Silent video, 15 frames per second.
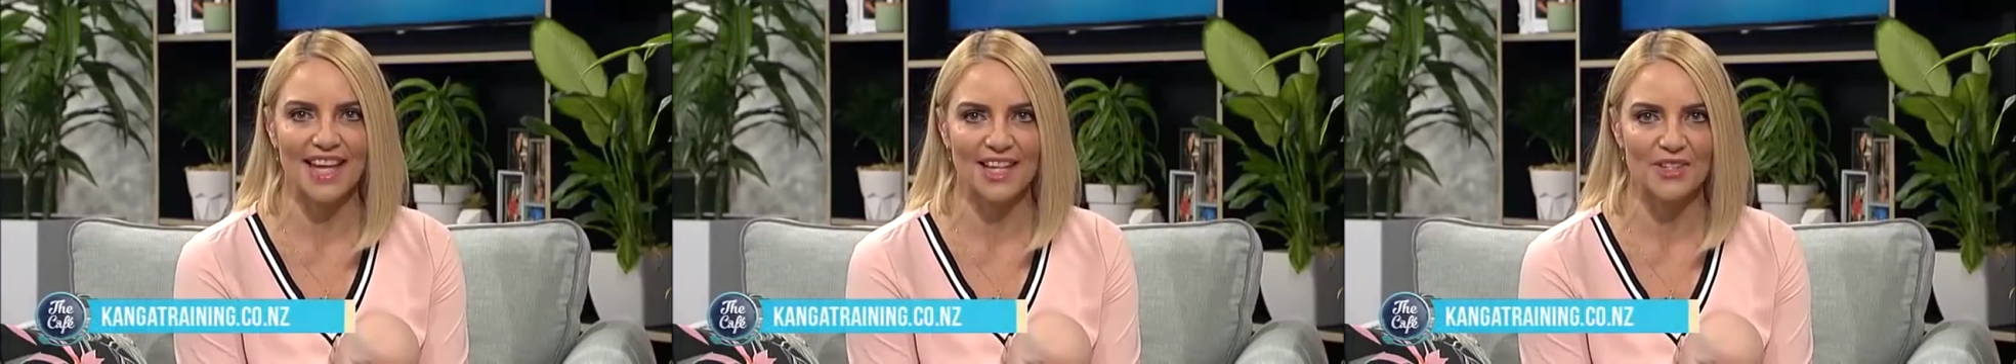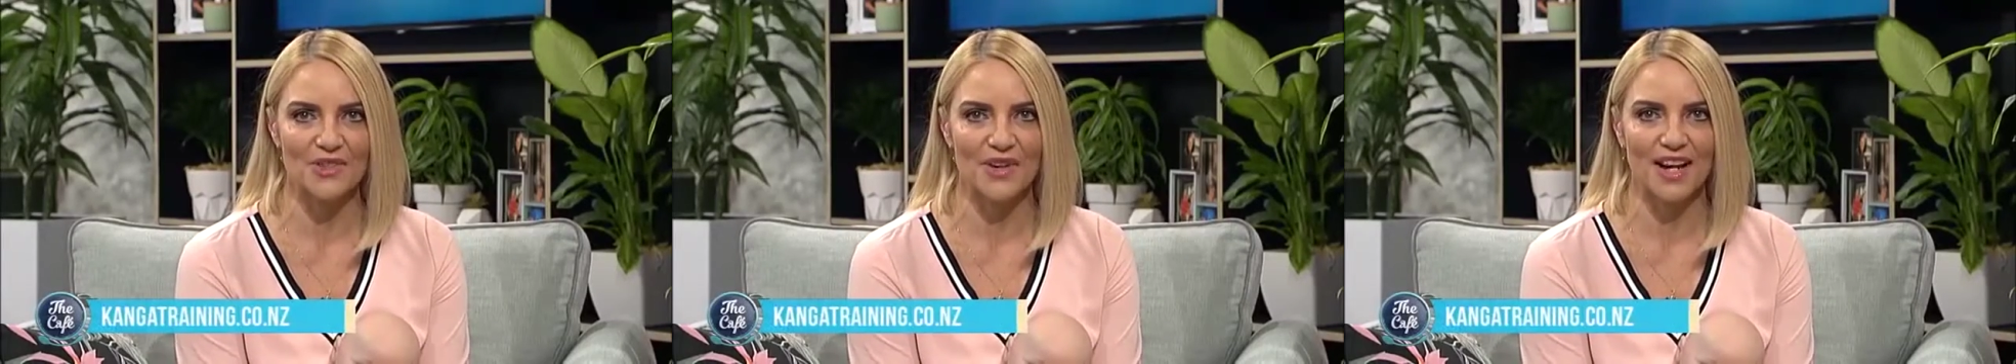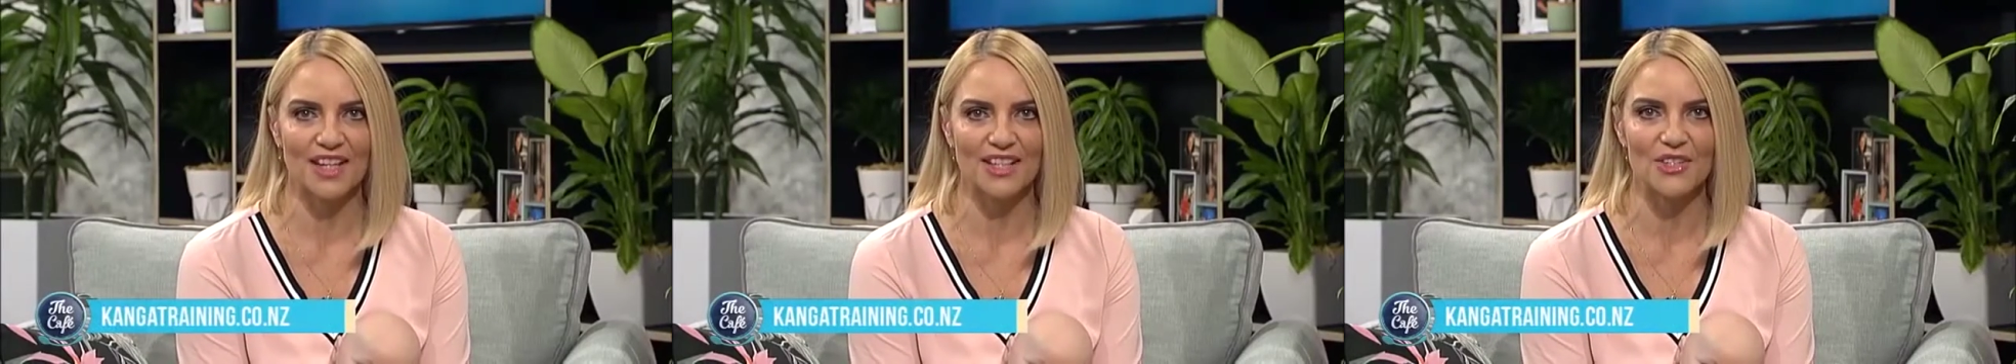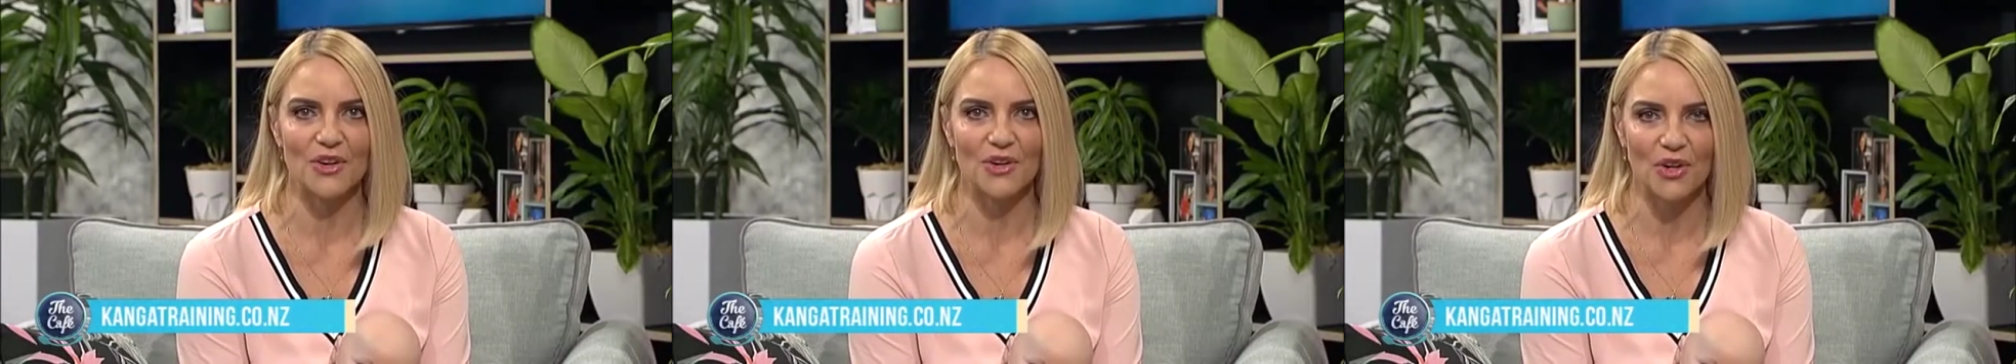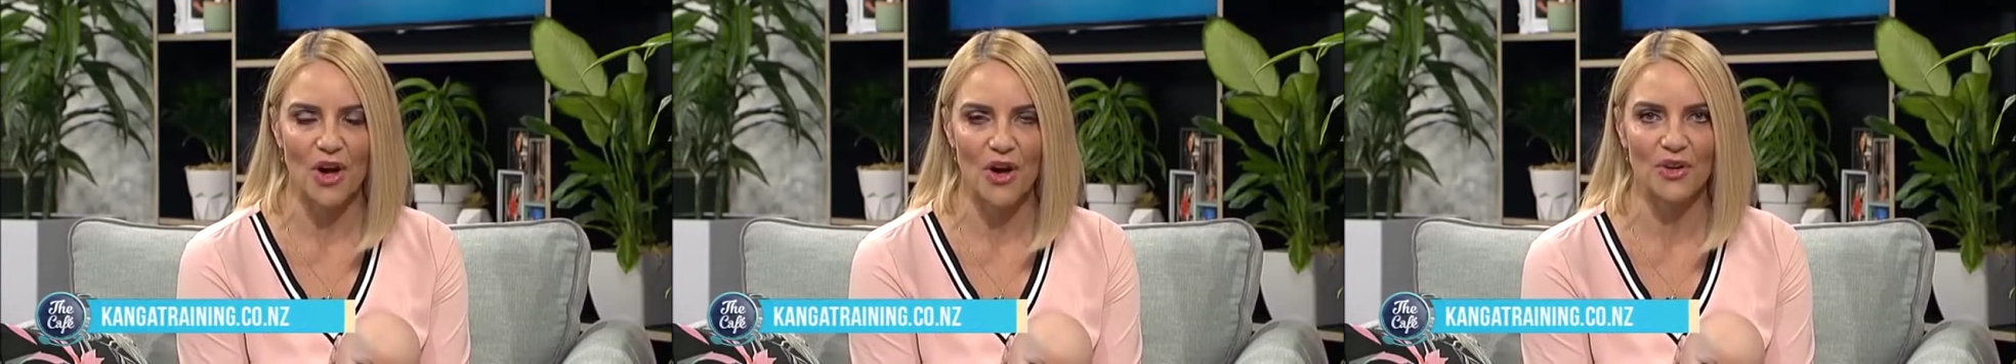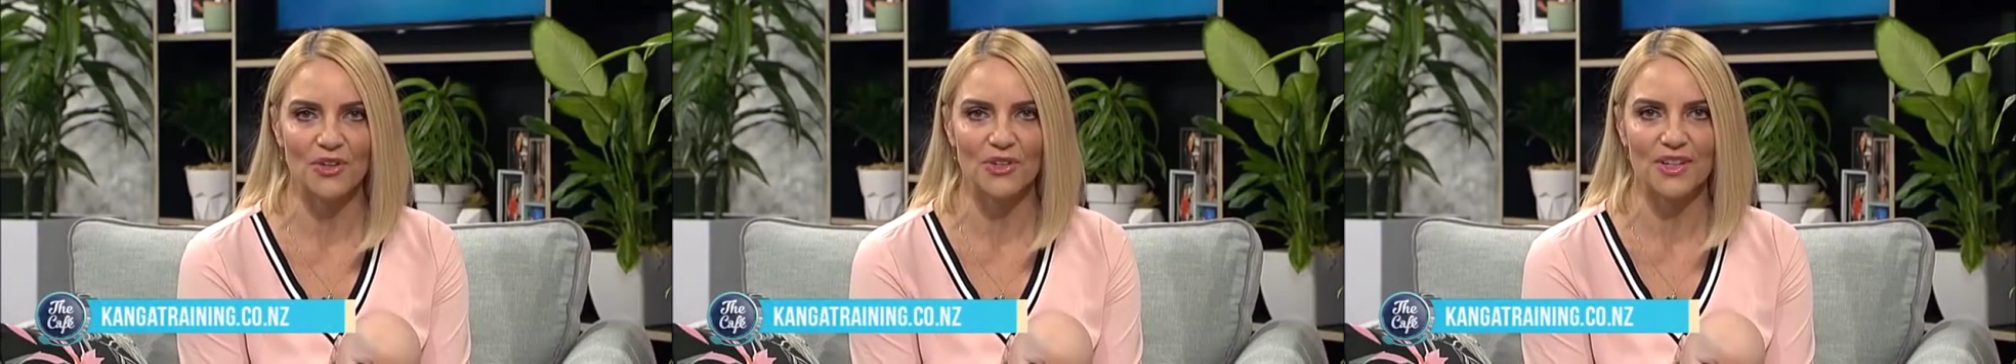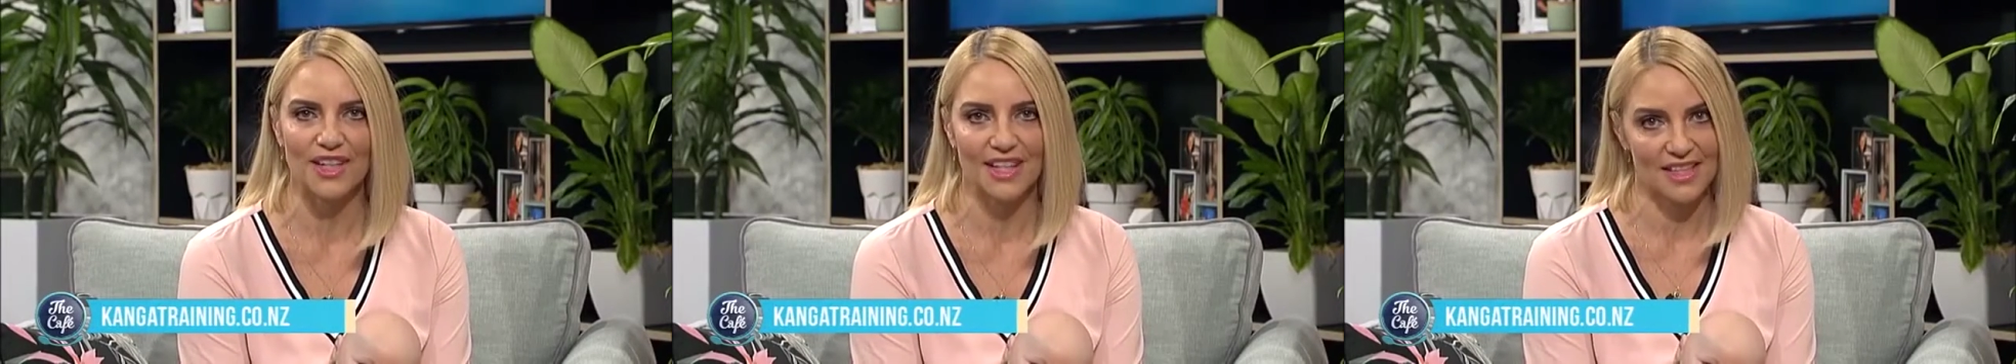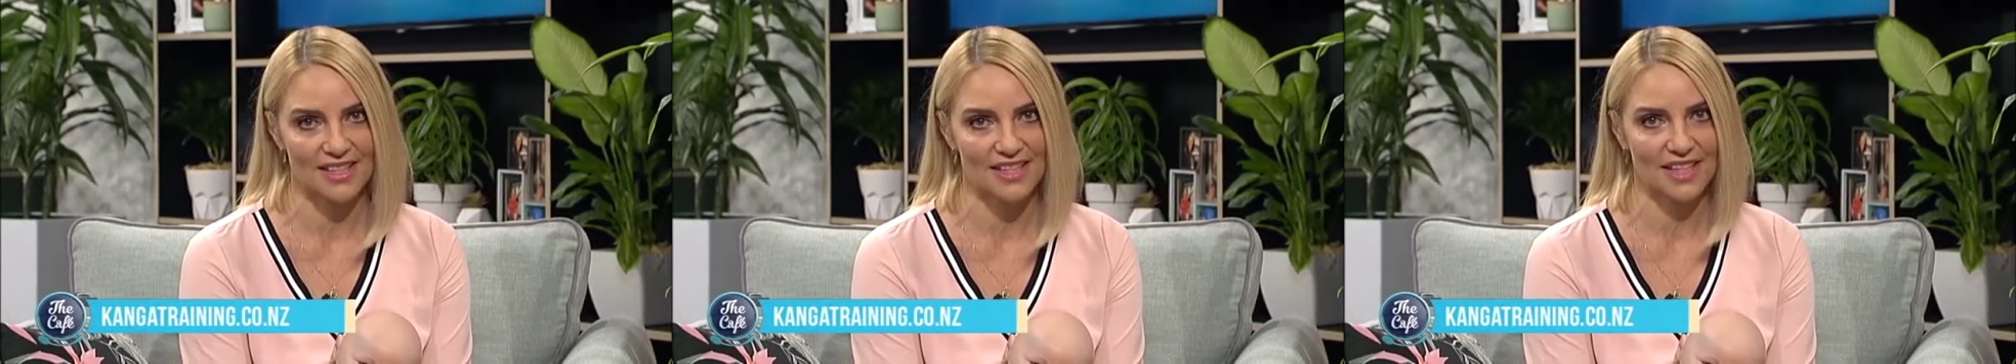
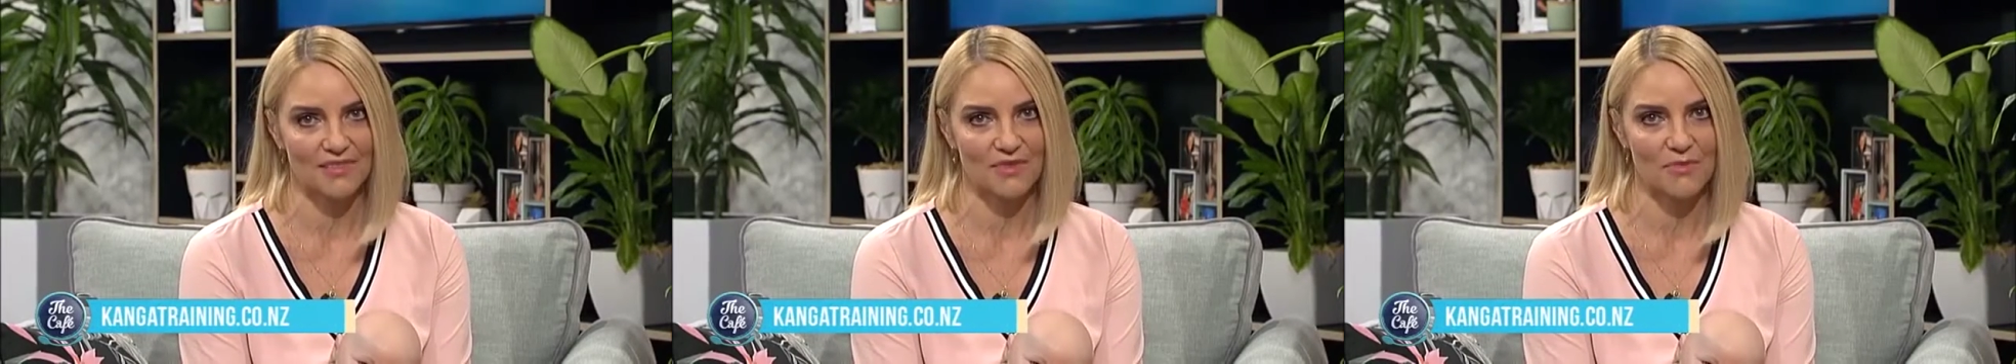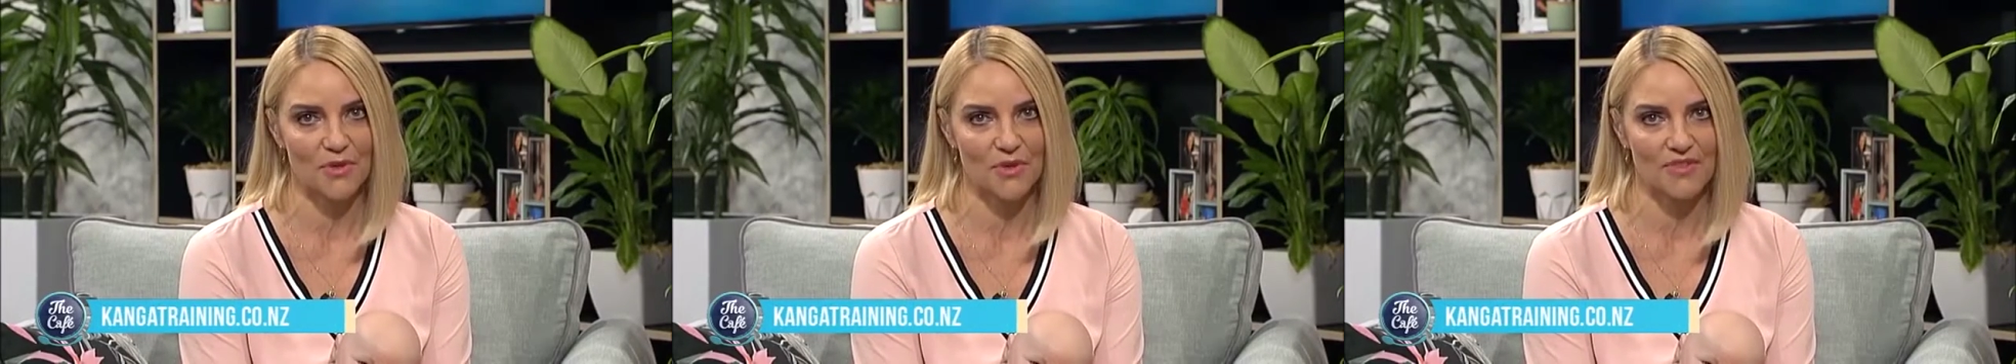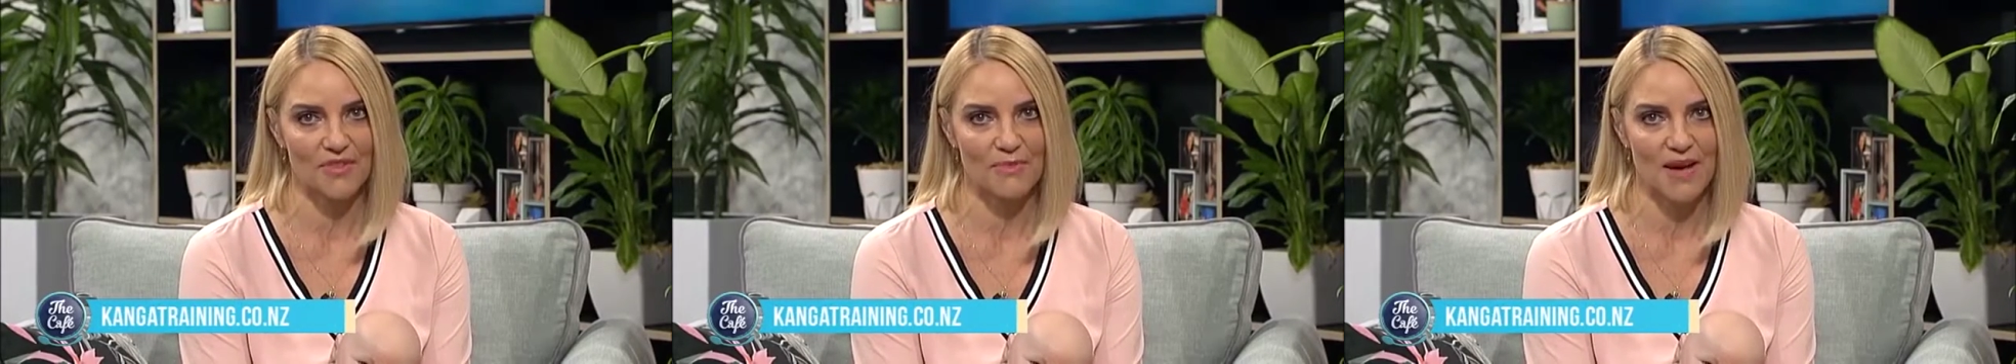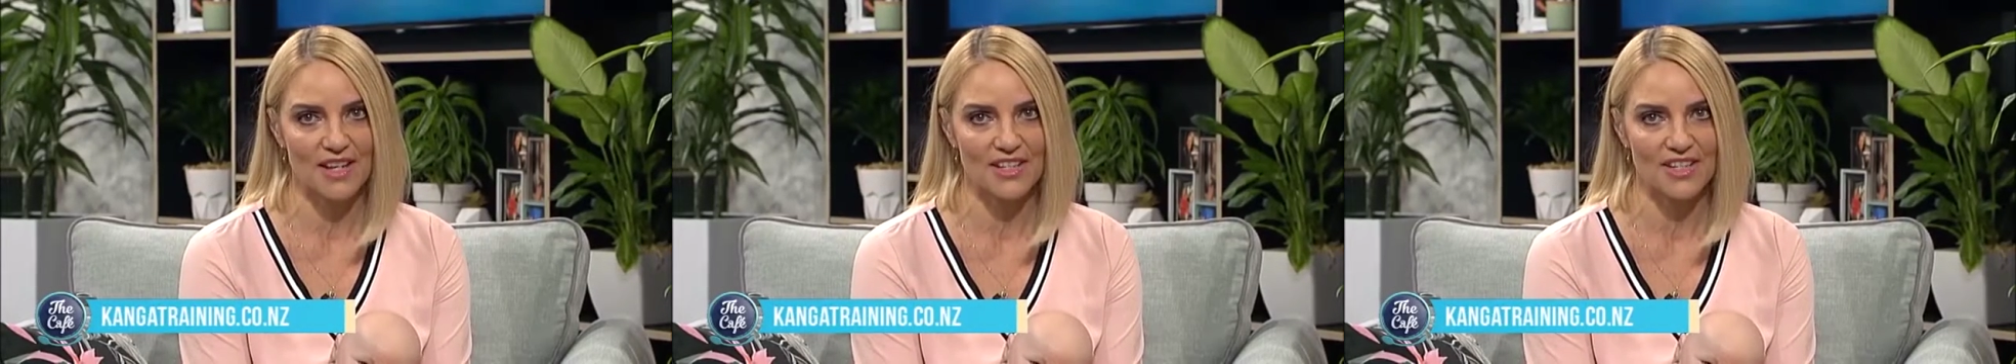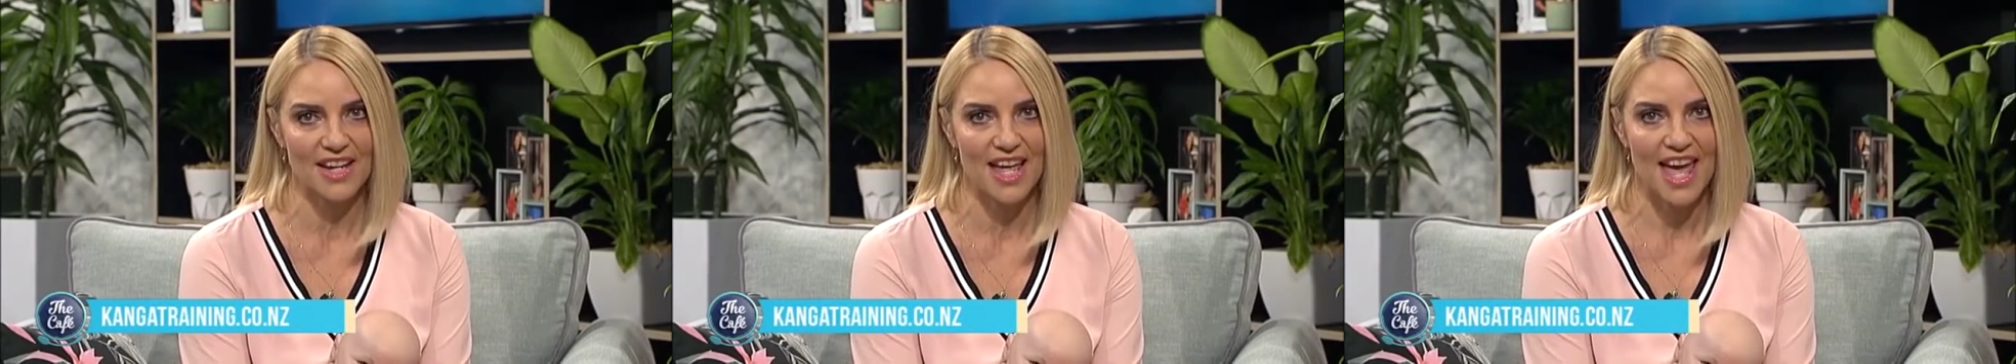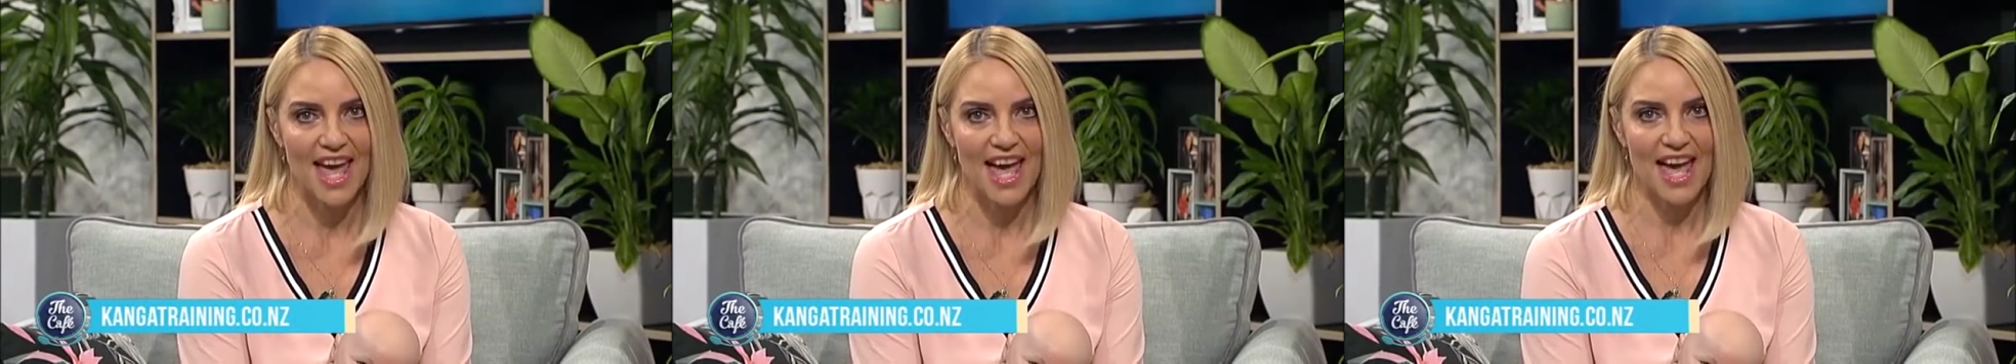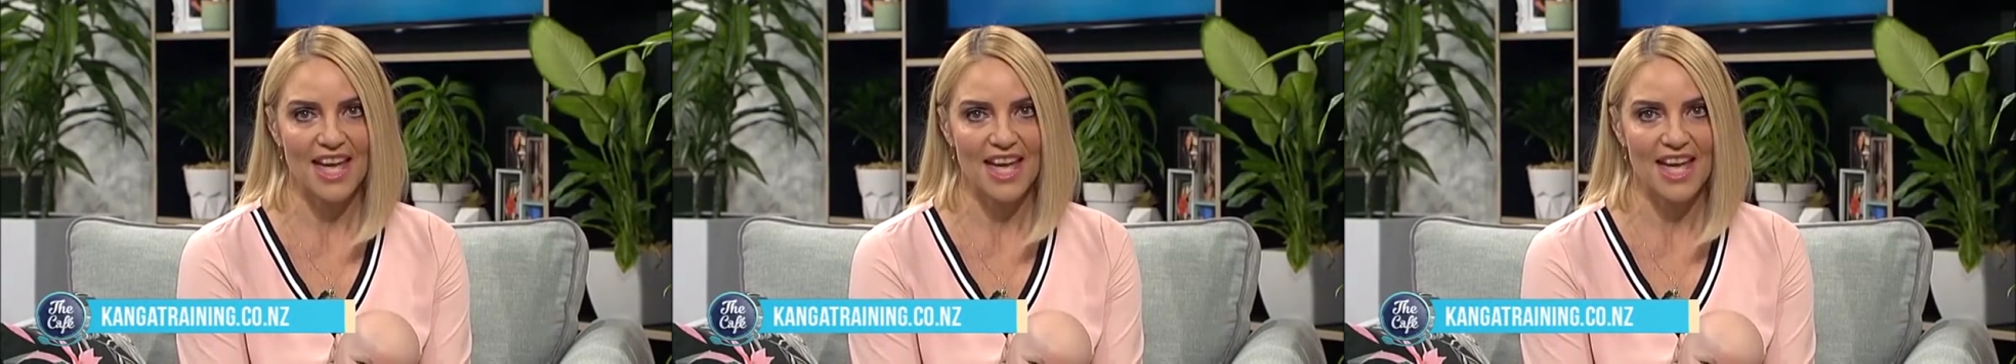kangatraining.co.nz for more information